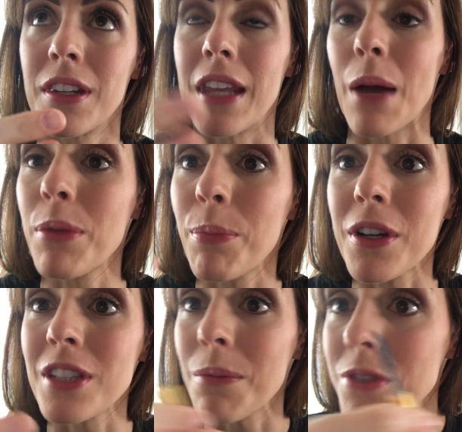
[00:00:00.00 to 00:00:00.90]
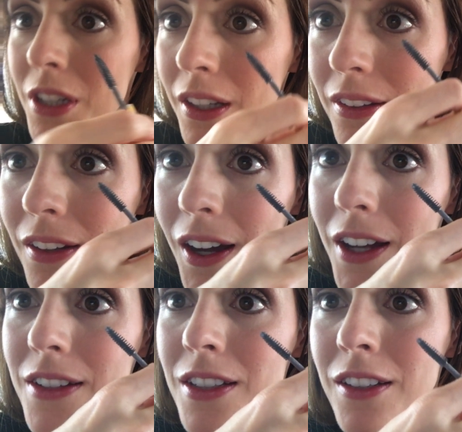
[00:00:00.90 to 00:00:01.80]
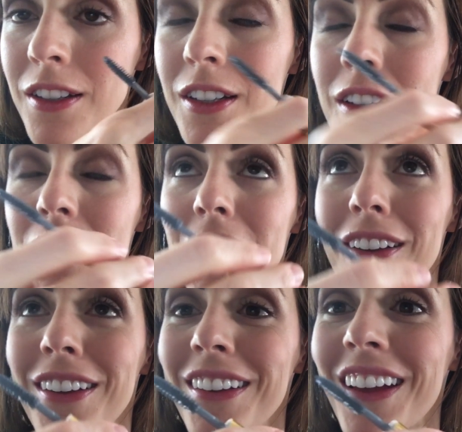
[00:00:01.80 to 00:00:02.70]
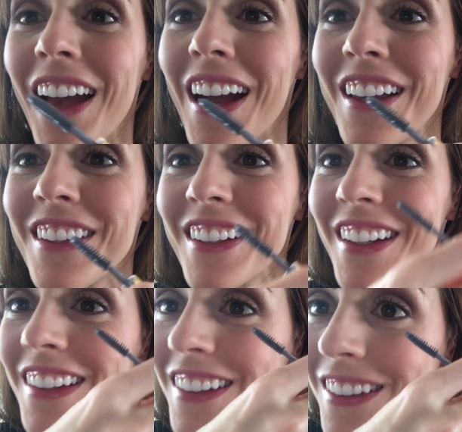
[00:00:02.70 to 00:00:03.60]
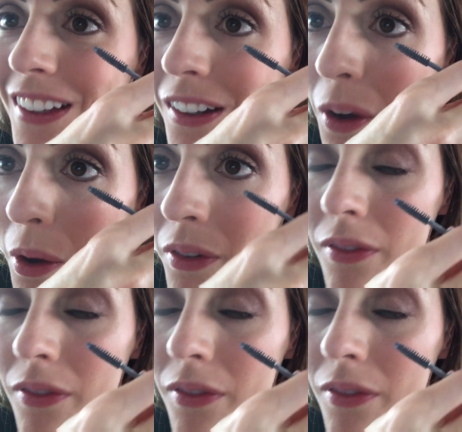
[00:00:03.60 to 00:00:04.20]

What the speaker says: depth perception is not accurate, so